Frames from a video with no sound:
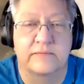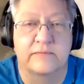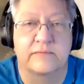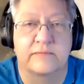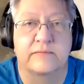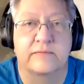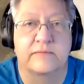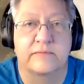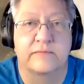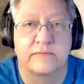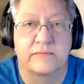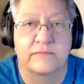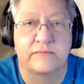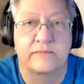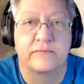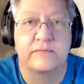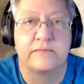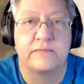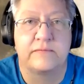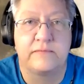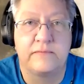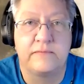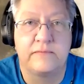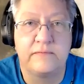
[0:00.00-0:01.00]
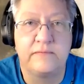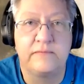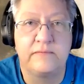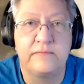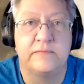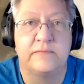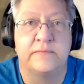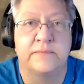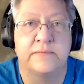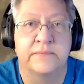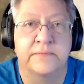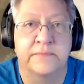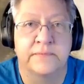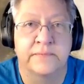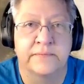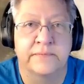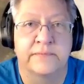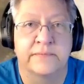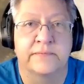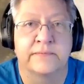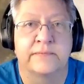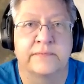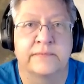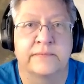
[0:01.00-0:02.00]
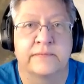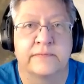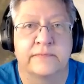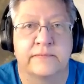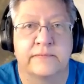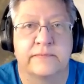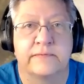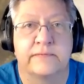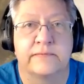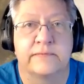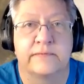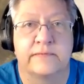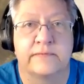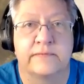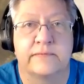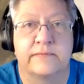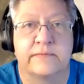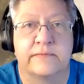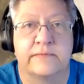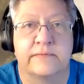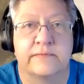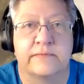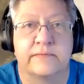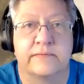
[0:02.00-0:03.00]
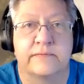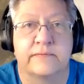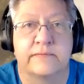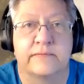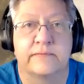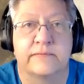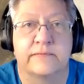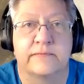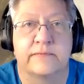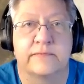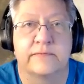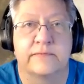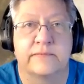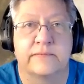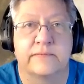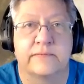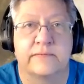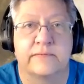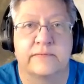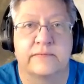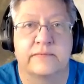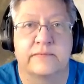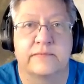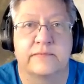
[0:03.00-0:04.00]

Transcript: (silent)